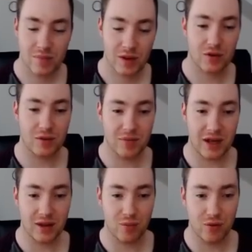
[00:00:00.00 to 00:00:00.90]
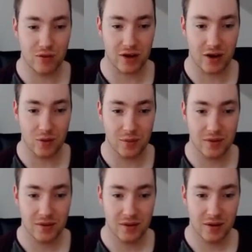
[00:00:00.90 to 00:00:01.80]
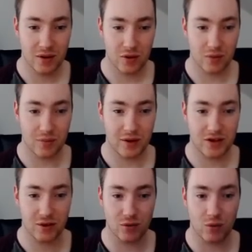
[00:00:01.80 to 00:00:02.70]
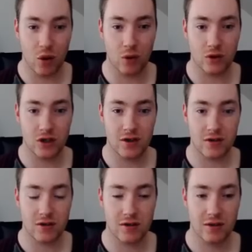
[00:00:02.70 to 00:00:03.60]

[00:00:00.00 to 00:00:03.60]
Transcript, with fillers: Got them dance moves in the club. Go on, Pikachu. Whoa, Jesus.